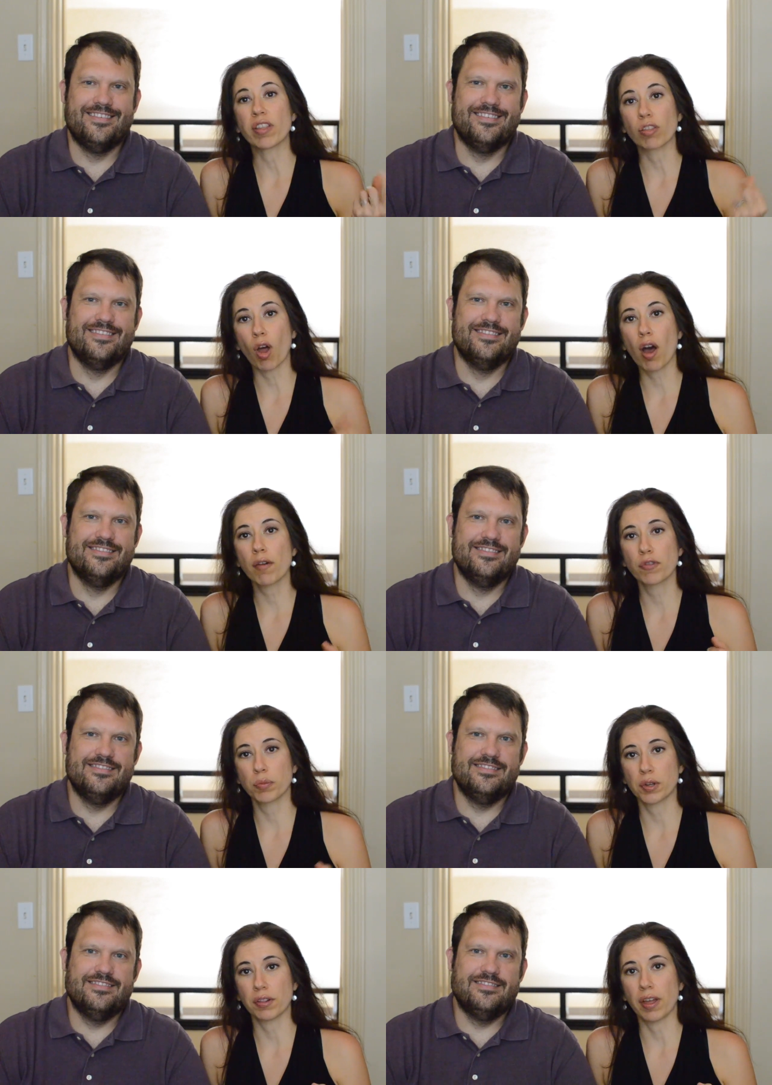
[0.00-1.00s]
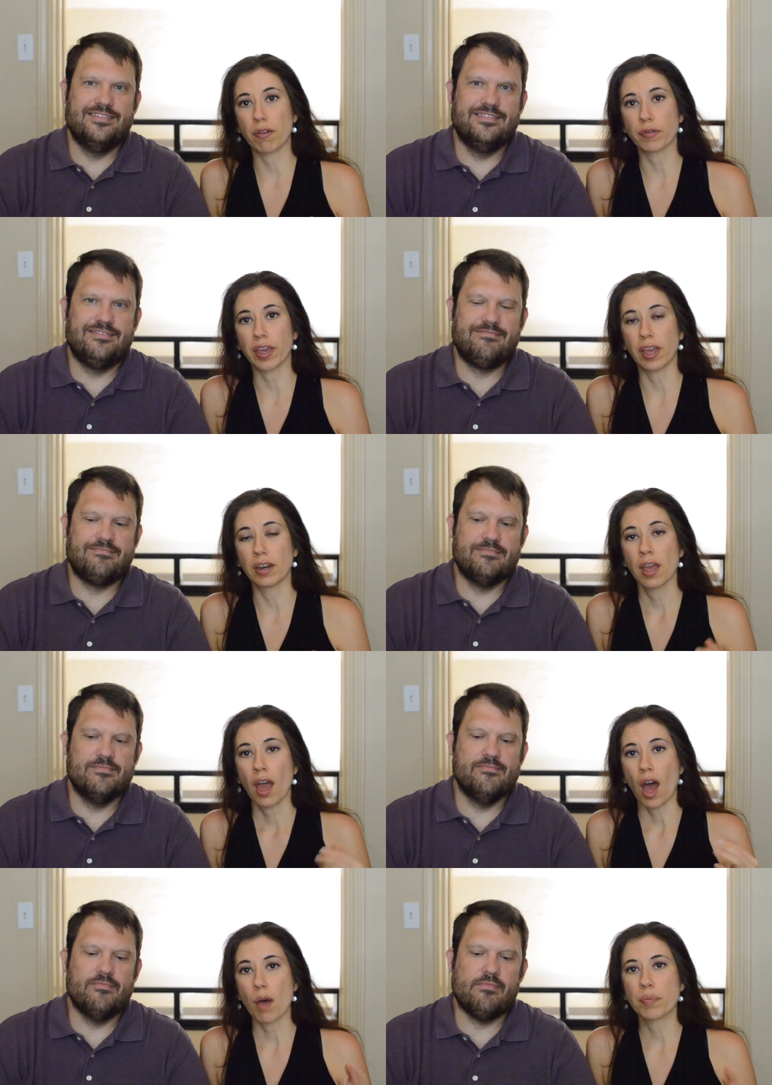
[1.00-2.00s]
Speaker 1: we saw from Golovkin
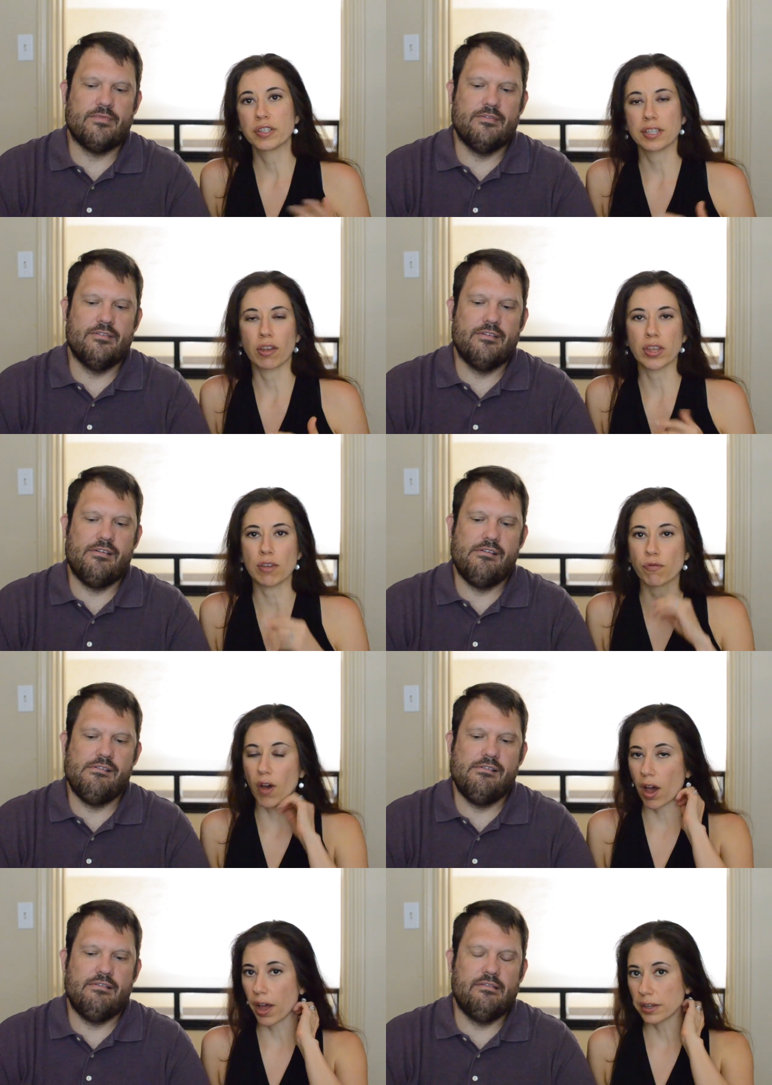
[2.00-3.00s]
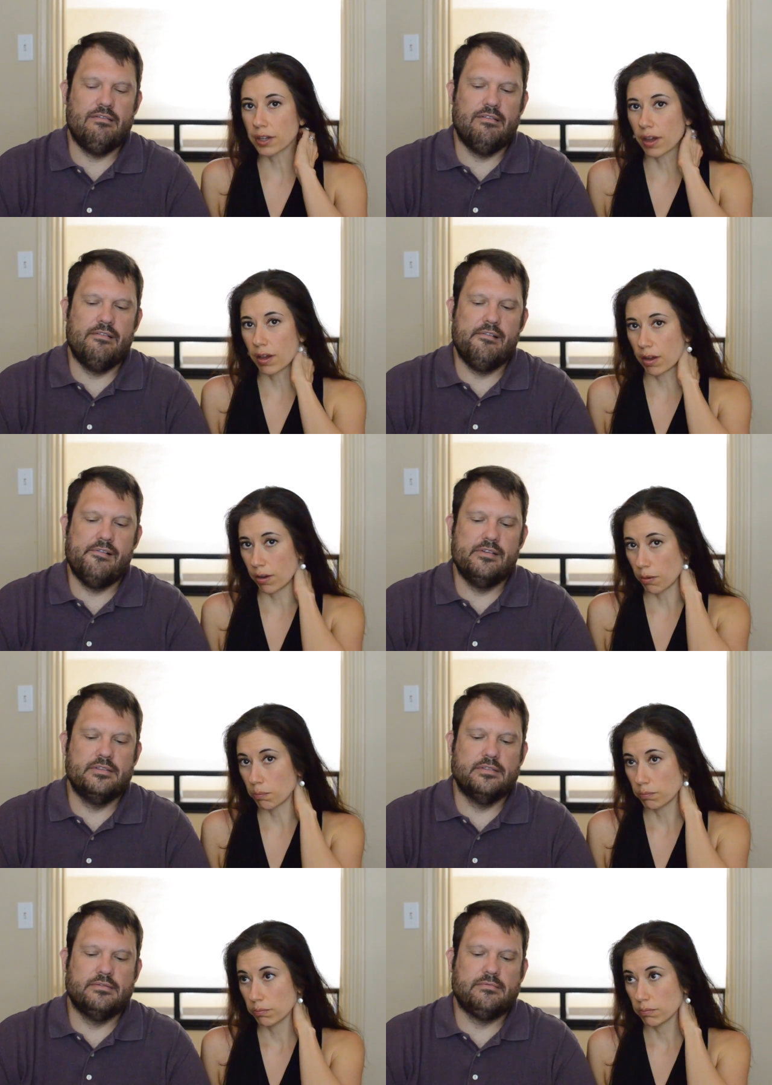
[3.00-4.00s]
up until he fought
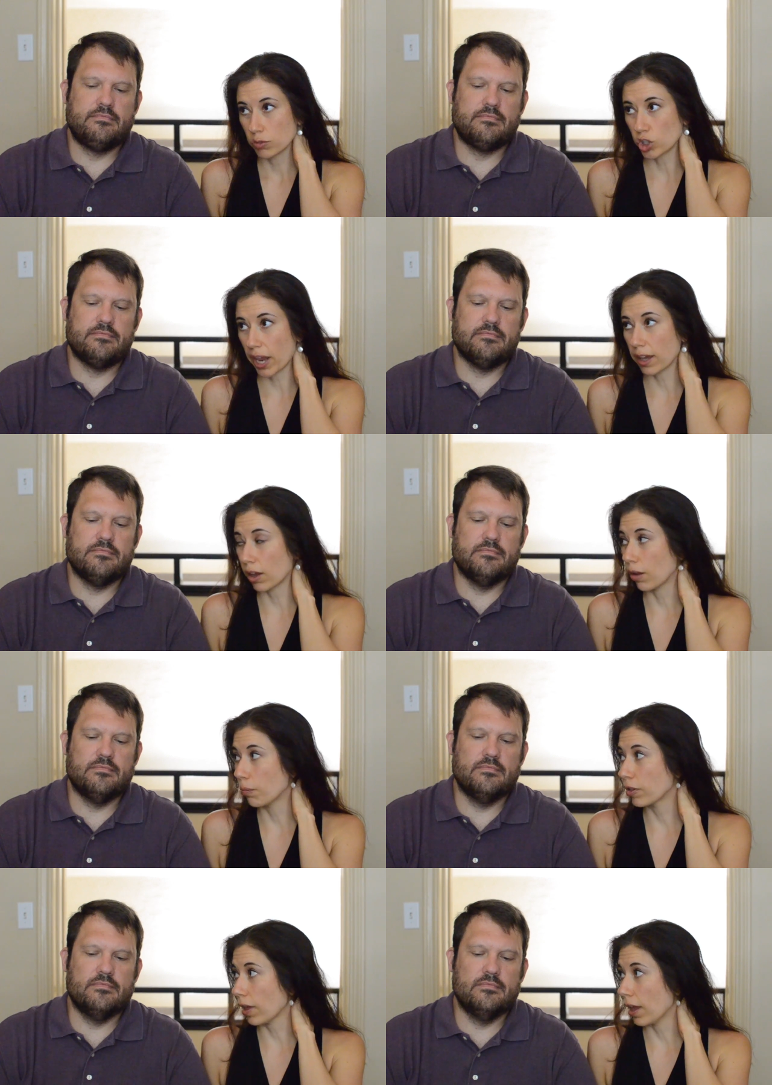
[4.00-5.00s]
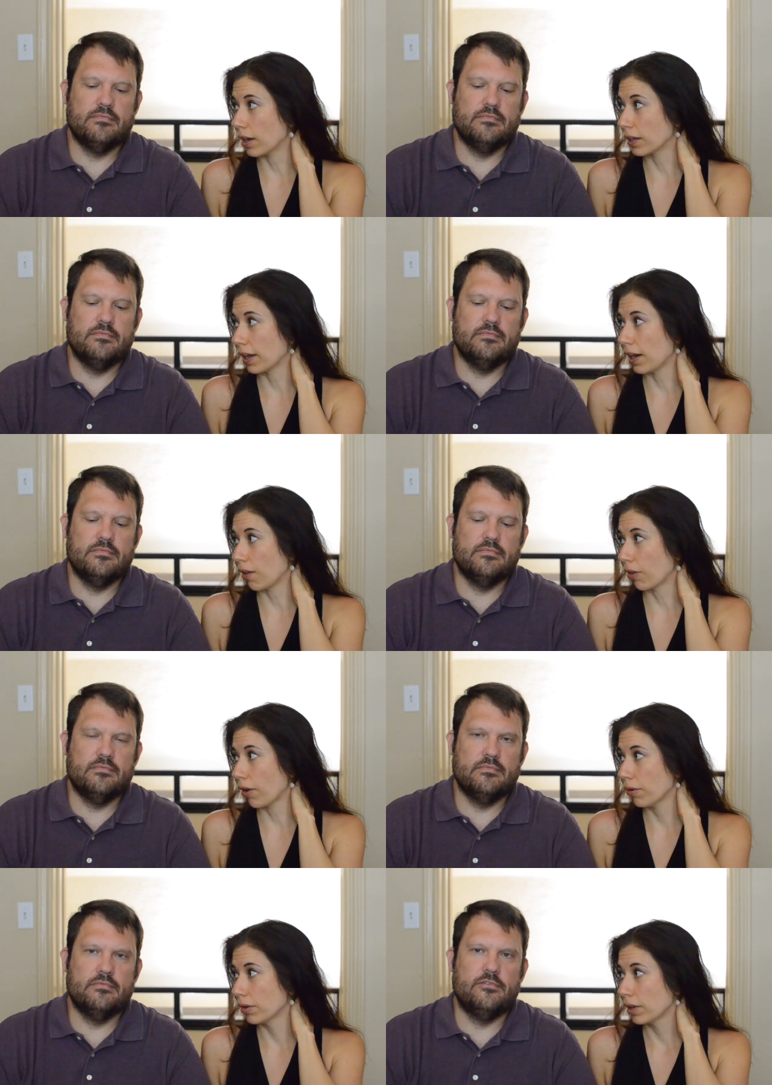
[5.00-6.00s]
Jacobs and
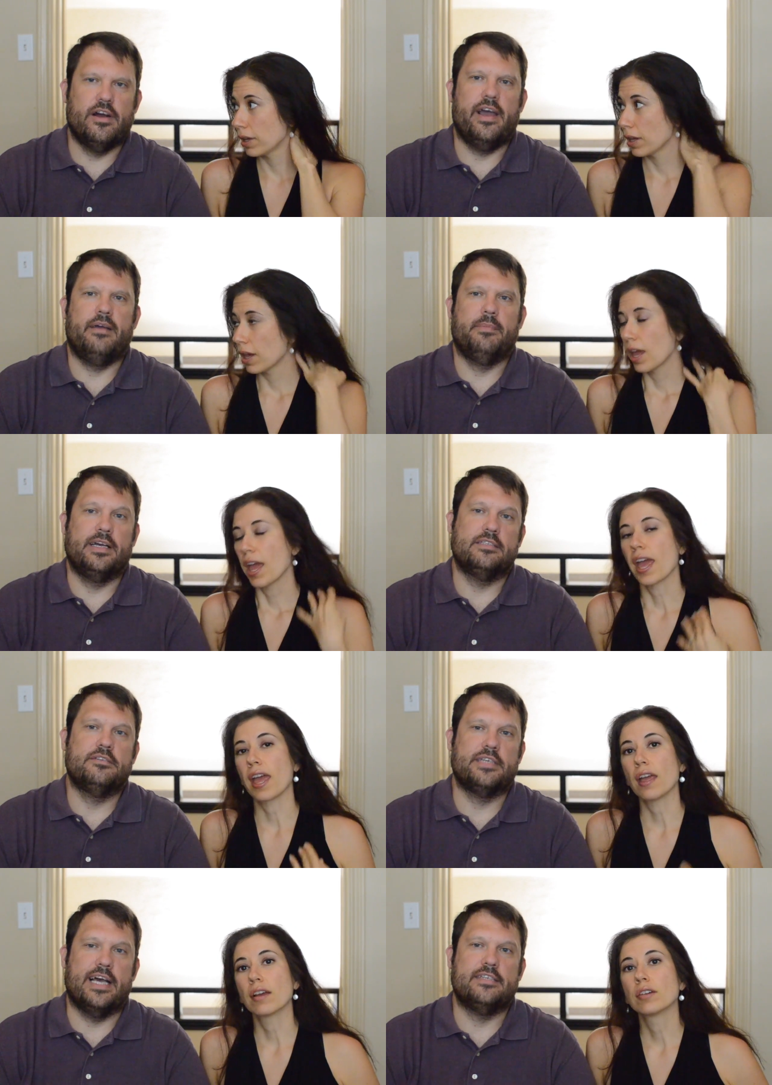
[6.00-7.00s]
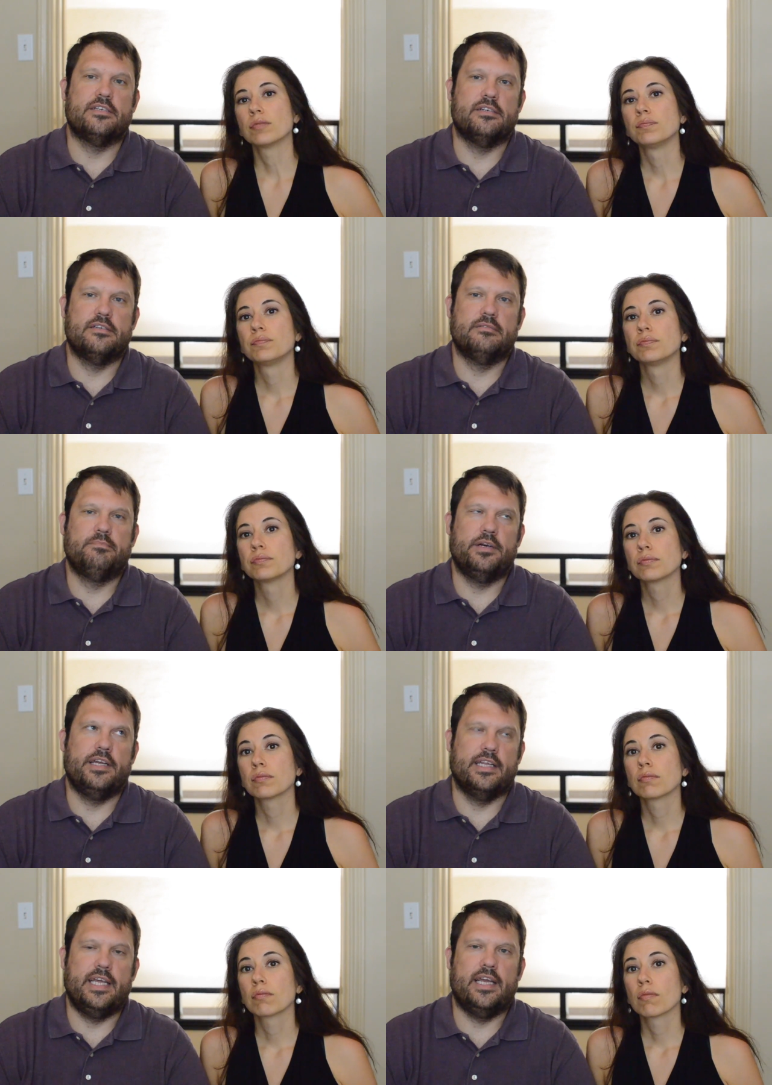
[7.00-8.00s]
Canelo.
Speaker 2: Right, because those guys are pretty
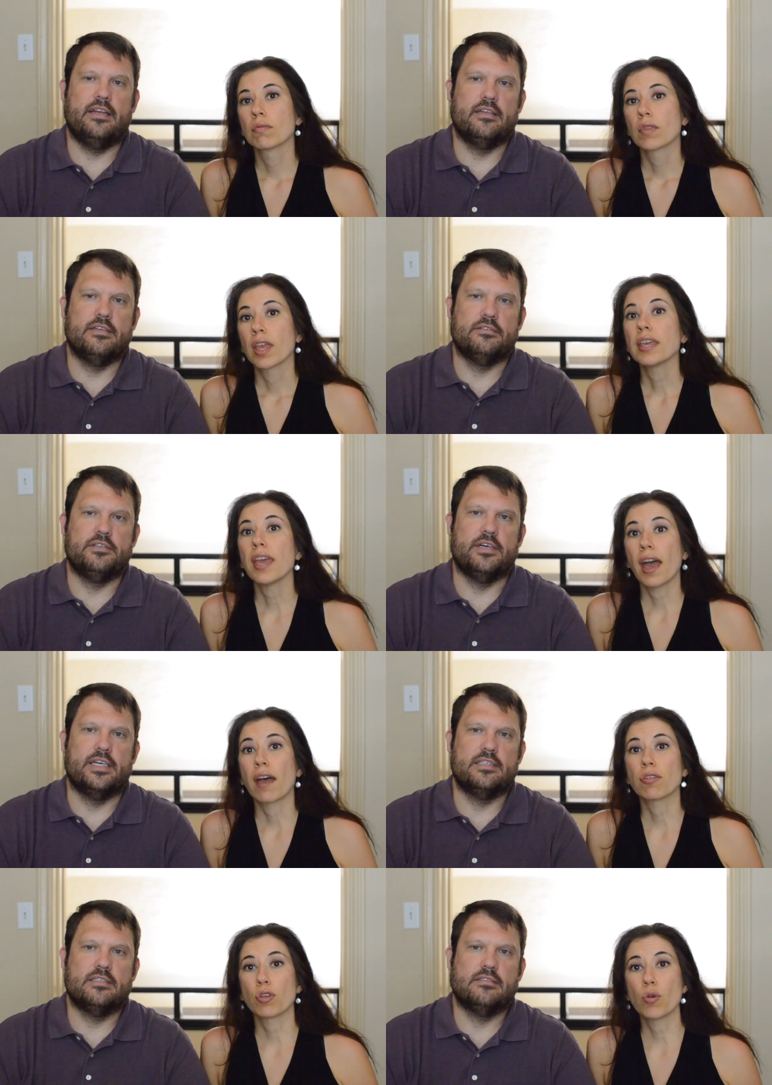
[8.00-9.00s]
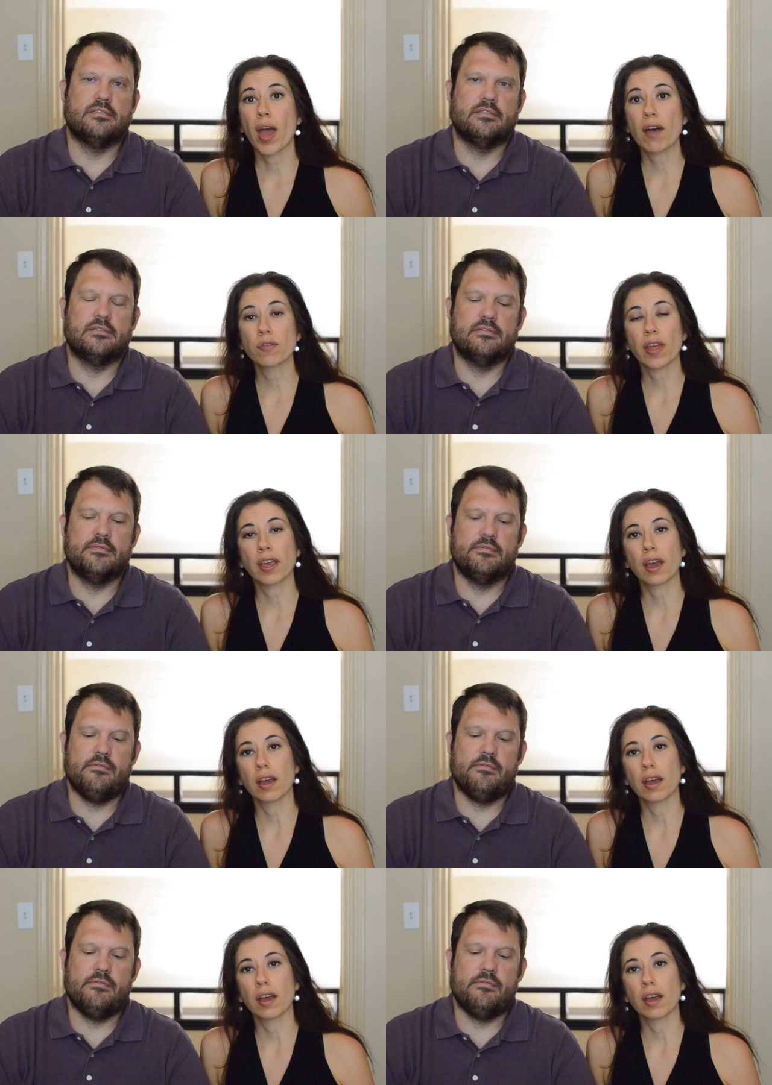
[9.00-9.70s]
elite. Yeah, so you have like